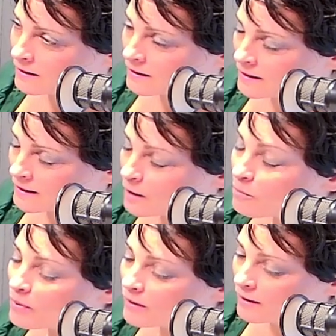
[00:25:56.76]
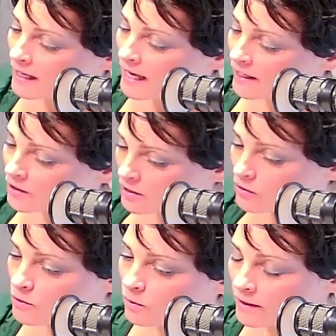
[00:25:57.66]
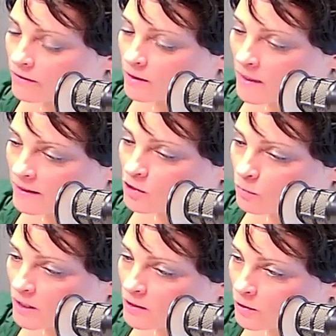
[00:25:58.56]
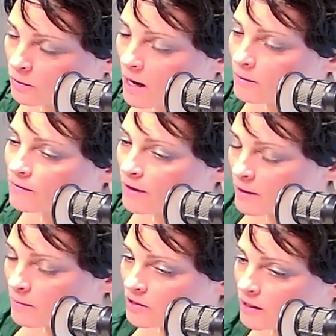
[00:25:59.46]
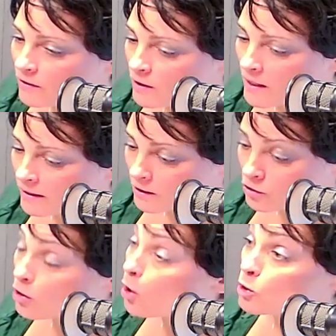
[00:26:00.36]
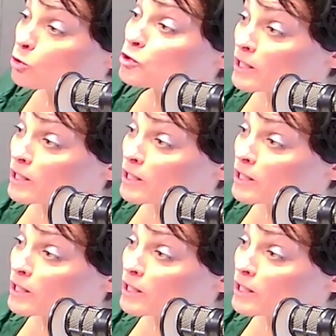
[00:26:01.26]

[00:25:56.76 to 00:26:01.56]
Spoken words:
Yep. And so you were given the message, be you. I was very much given the message, oh, don't